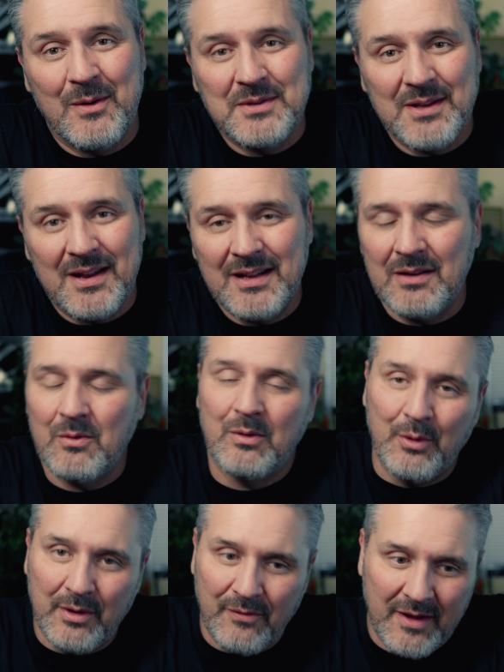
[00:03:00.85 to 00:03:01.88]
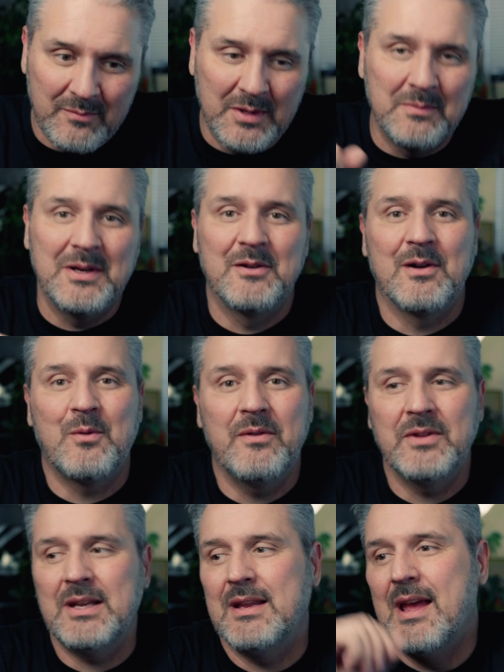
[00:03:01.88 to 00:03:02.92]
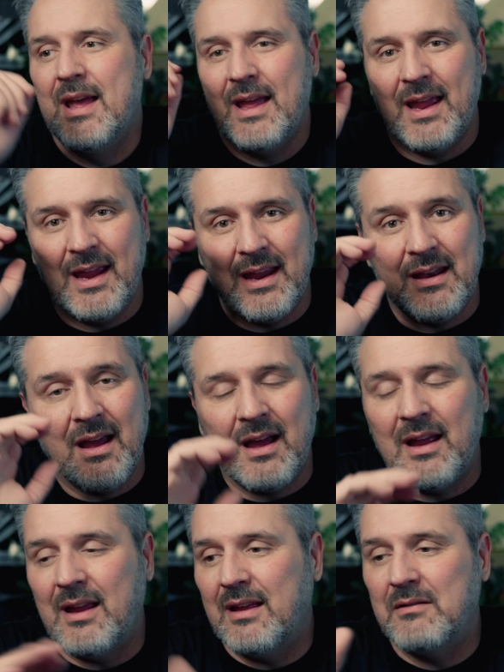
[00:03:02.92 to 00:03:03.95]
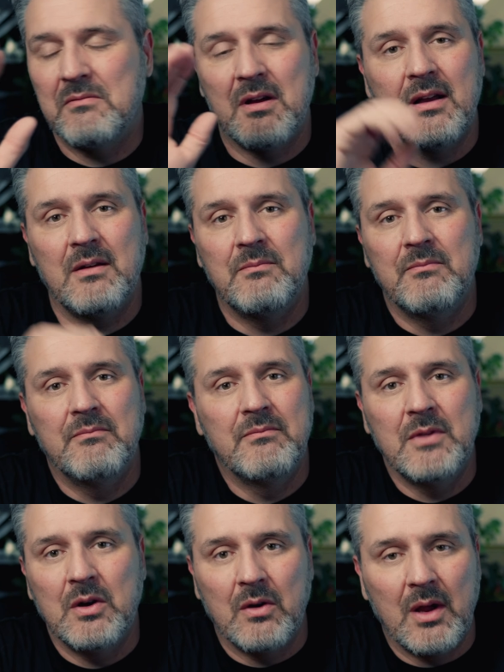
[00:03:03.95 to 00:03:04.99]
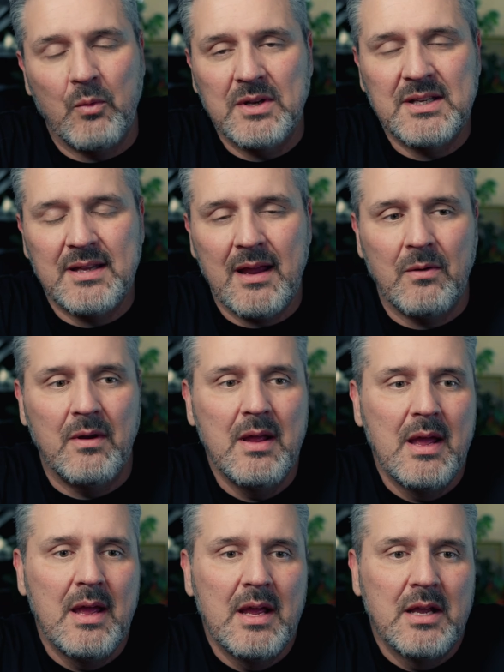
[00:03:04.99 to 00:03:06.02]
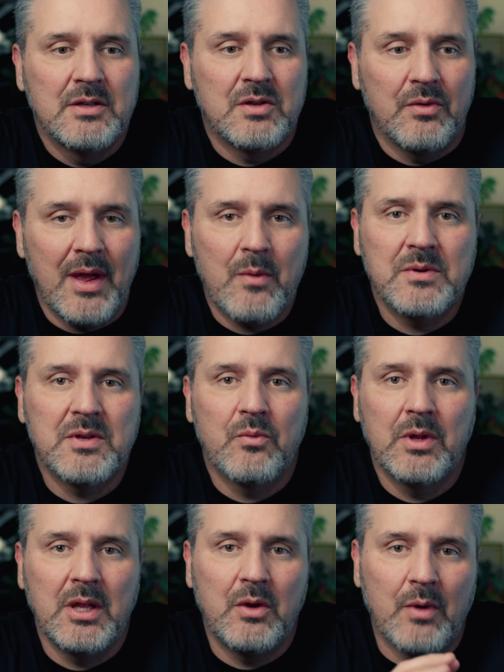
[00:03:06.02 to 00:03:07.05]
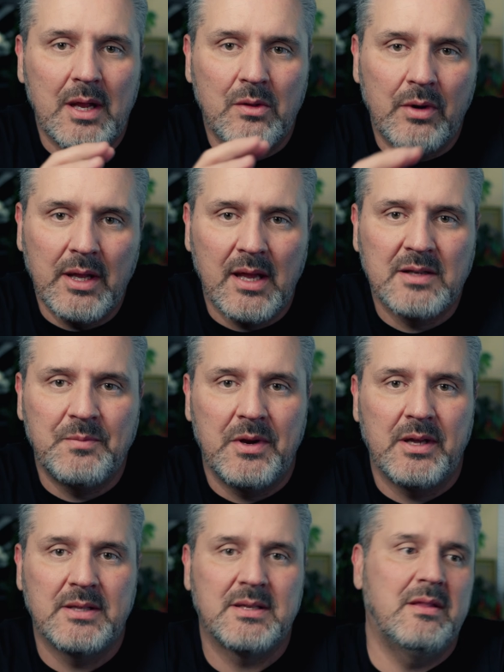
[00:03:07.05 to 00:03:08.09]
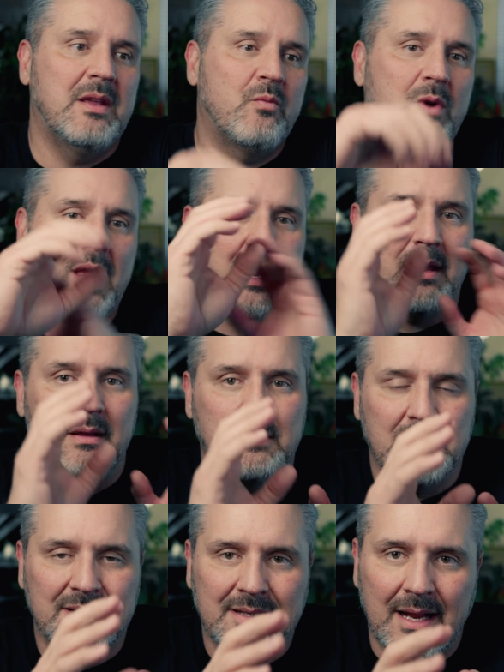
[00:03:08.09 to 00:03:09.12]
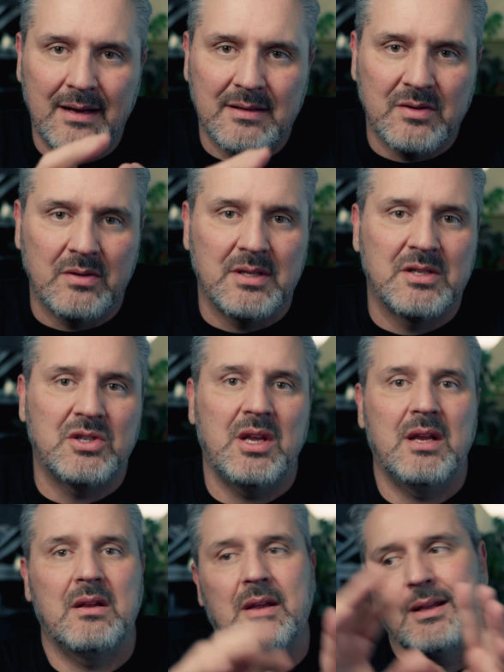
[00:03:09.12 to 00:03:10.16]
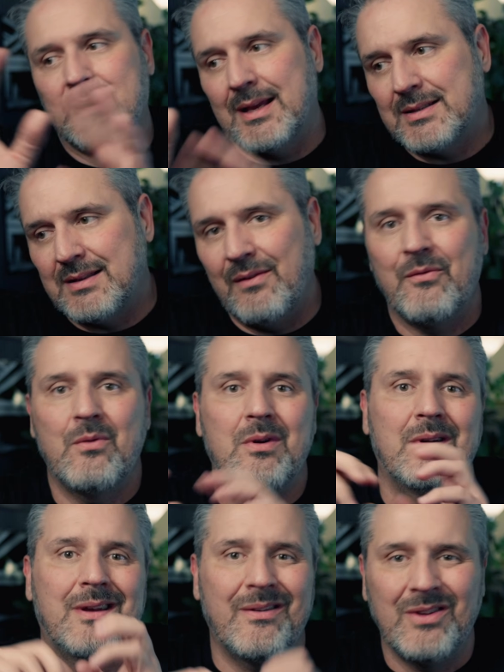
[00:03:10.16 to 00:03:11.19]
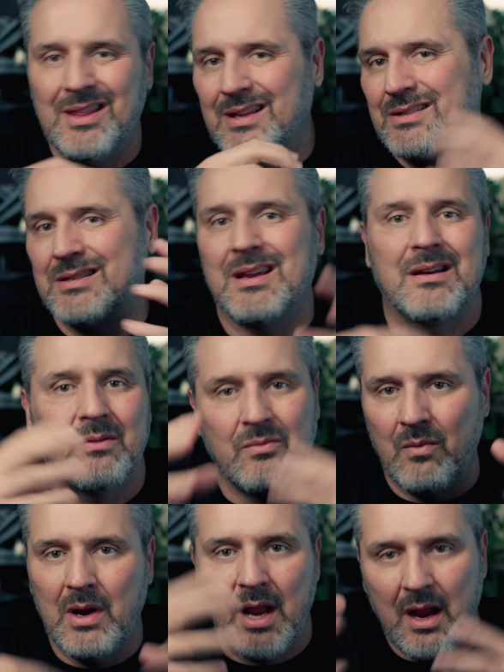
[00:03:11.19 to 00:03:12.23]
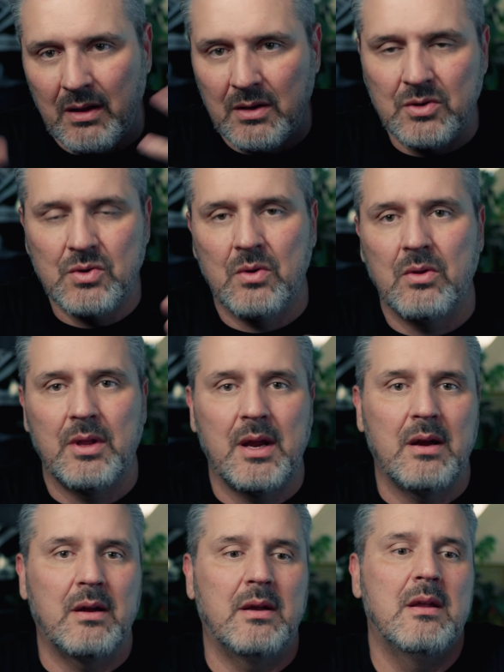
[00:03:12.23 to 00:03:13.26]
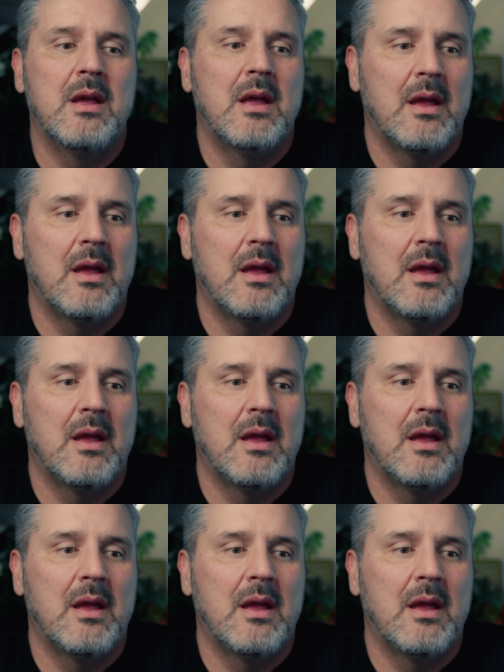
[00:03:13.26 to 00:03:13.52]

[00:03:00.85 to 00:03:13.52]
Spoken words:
that was on it, or 35mm equivalent, and I went to town. So that was a really great learning experience. And then when I decided to start this channel, I got the X-T4 and everything just kind of went out of control there. And